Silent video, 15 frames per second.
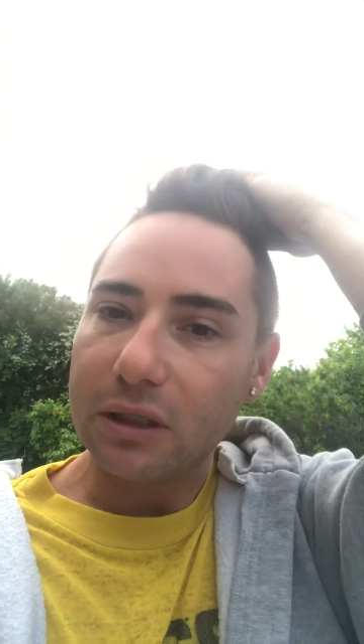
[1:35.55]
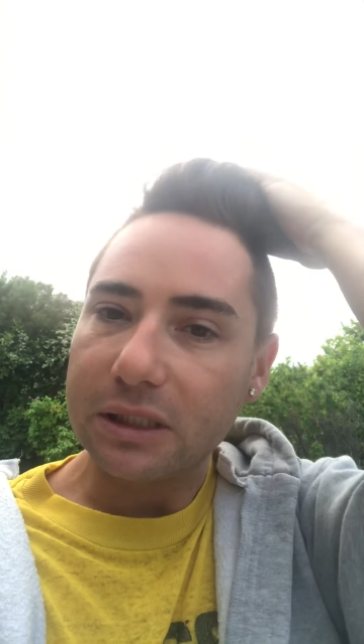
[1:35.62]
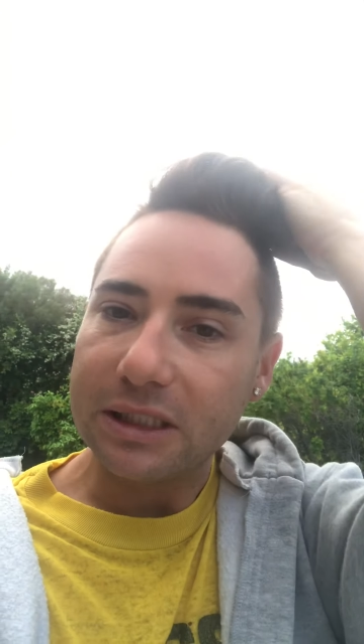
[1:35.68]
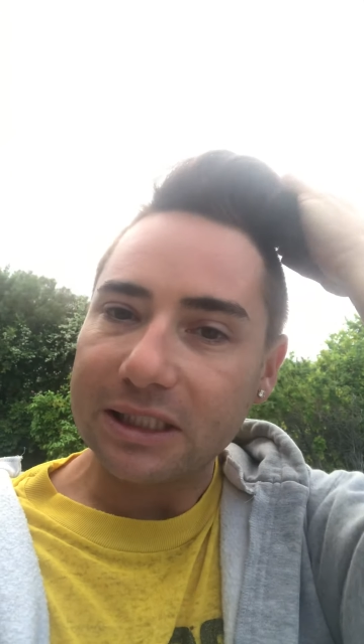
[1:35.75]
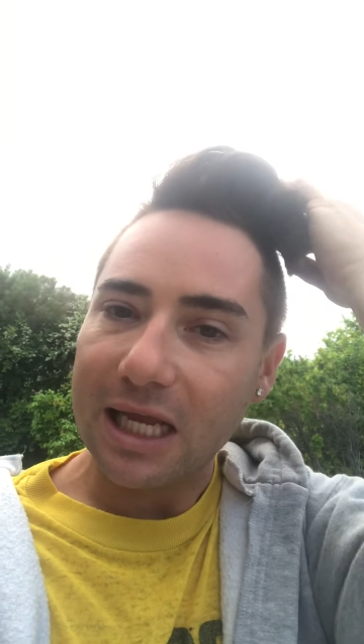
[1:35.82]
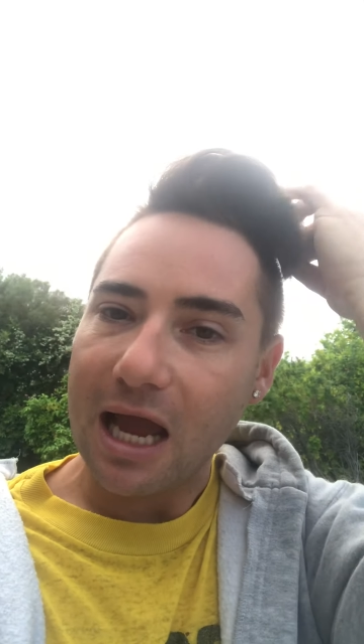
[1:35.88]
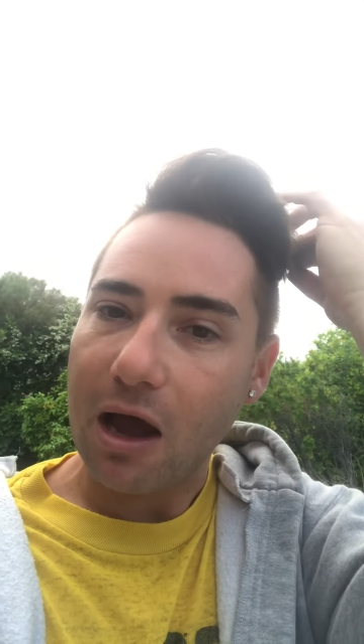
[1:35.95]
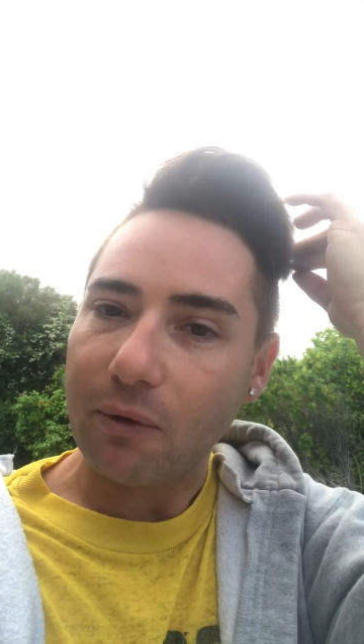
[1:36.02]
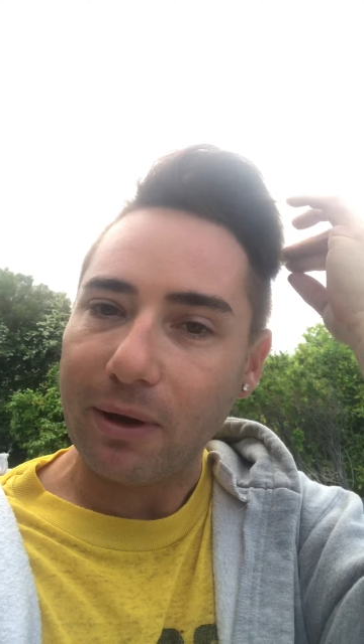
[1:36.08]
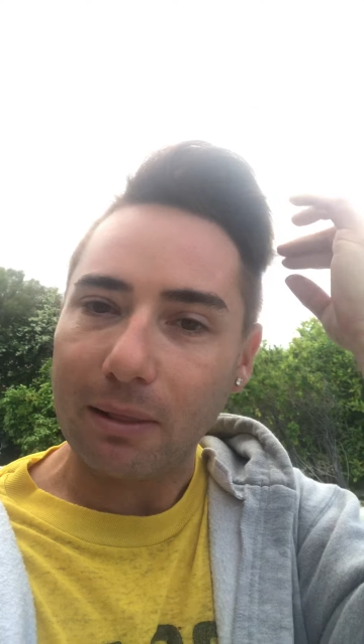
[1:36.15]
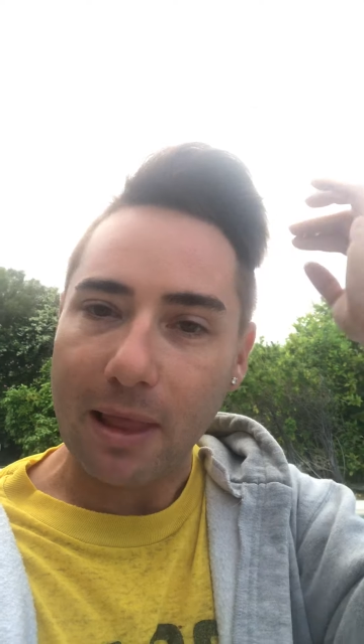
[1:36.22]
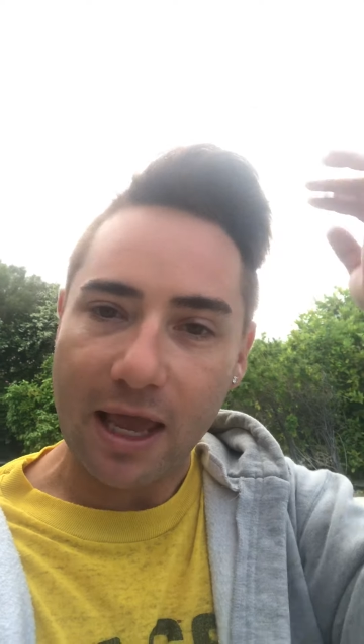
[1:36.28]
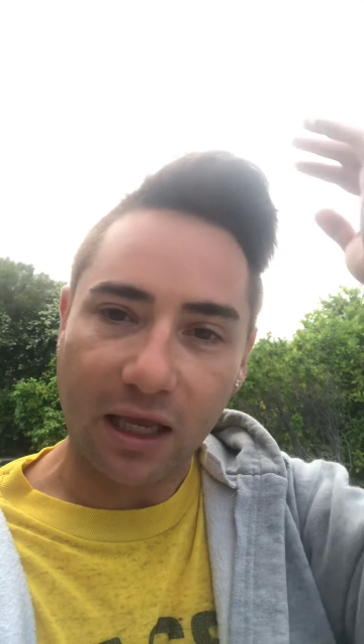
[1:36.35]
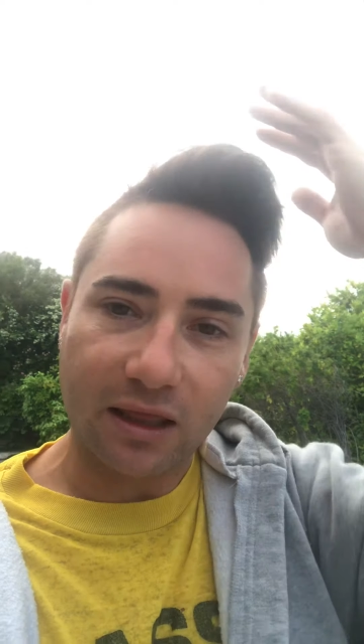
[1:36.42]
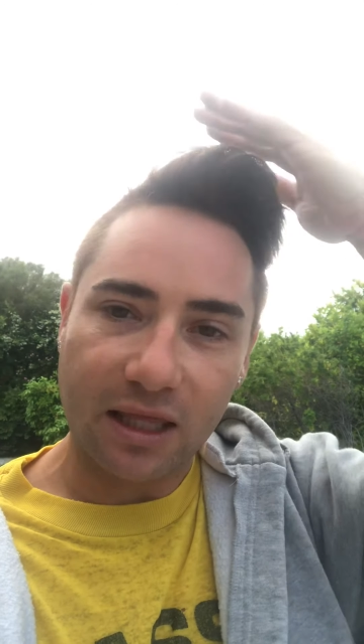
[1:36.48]
See how we
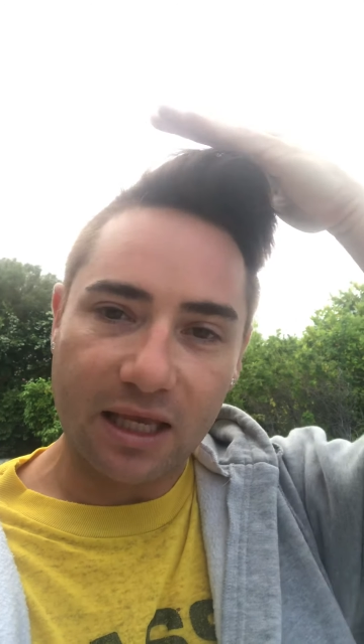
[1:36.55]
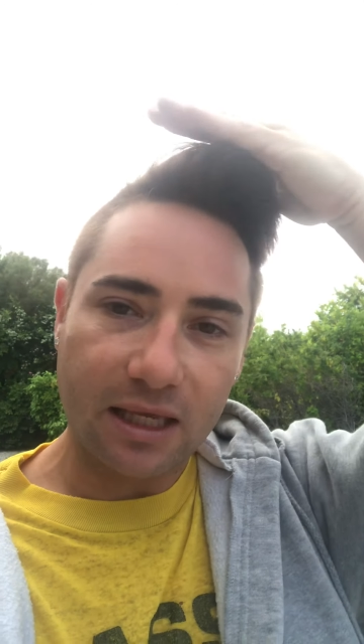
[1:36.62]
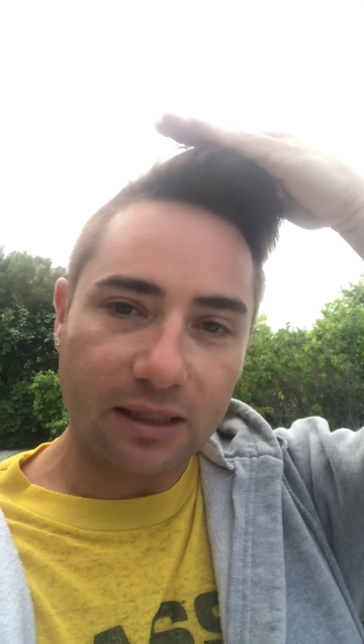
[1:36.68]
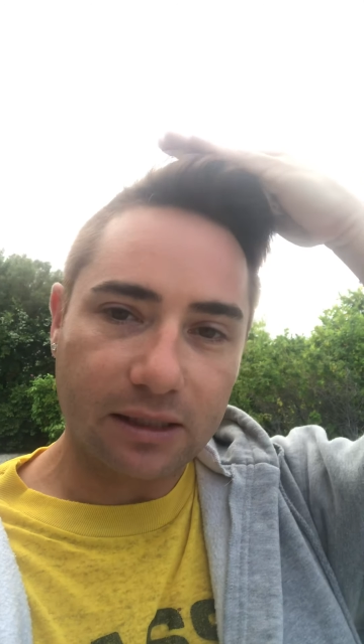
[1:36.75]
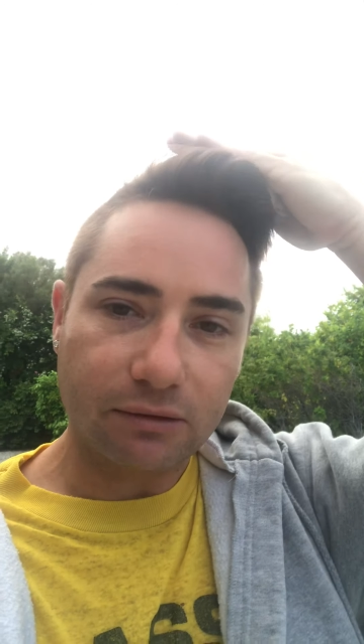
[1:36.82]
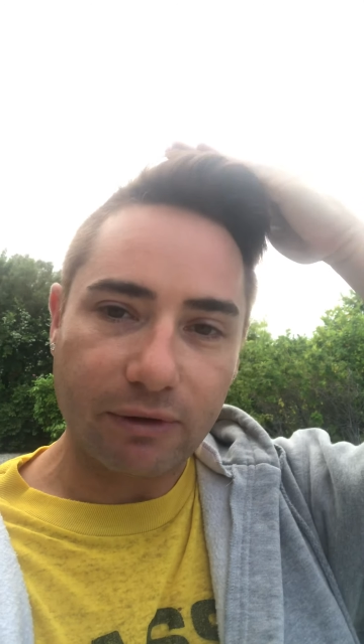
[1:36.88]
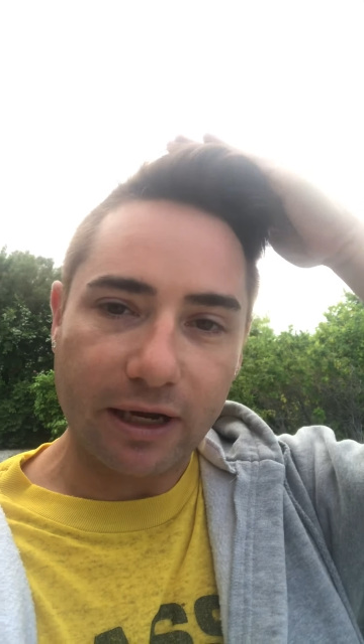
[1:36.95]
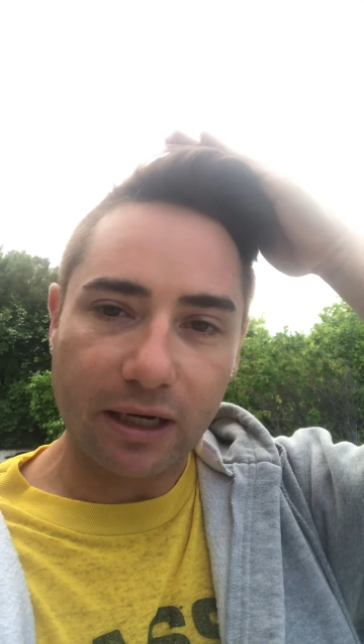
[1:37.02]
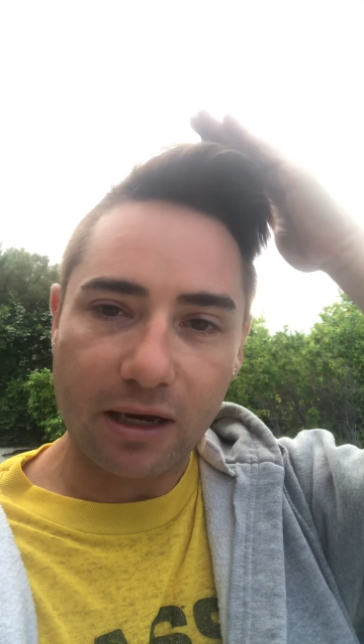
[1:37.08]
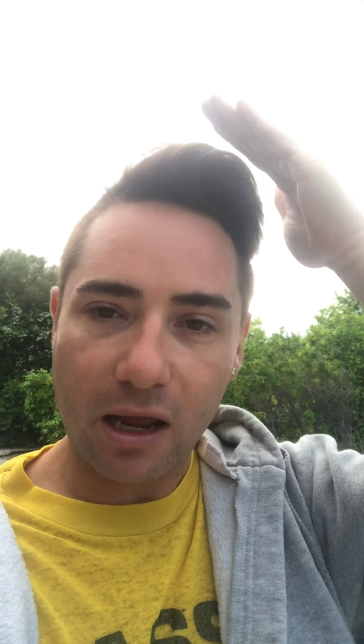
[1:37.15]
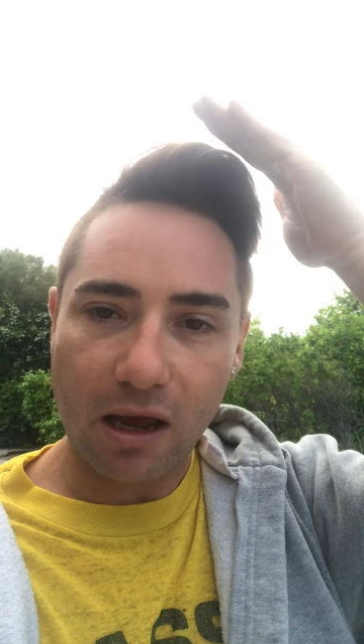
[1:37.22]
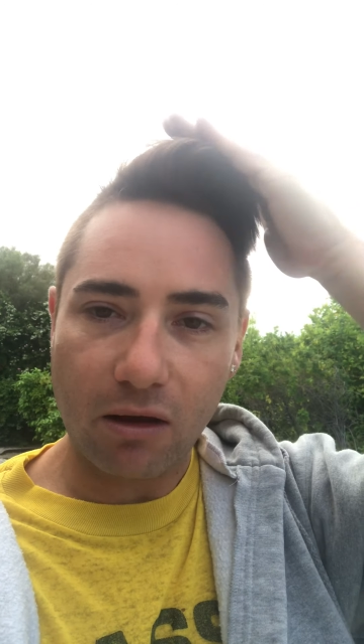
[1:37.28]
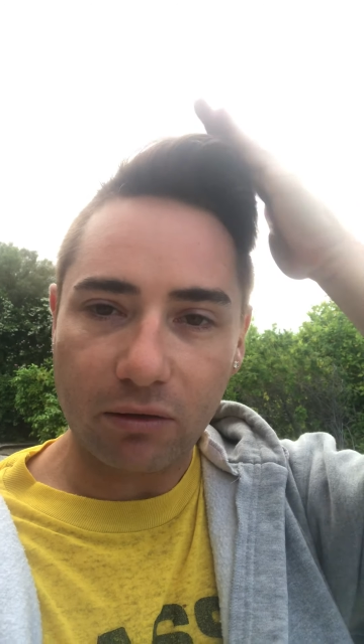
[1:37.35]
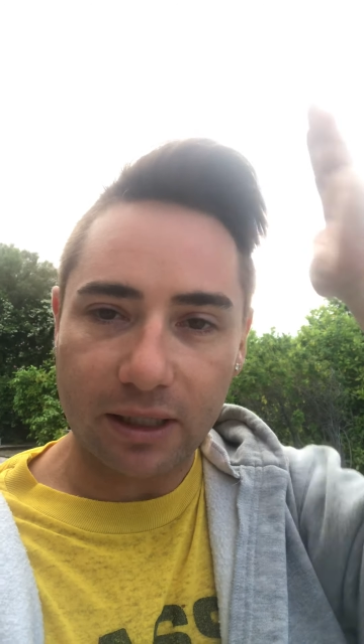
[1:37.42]
like this right now?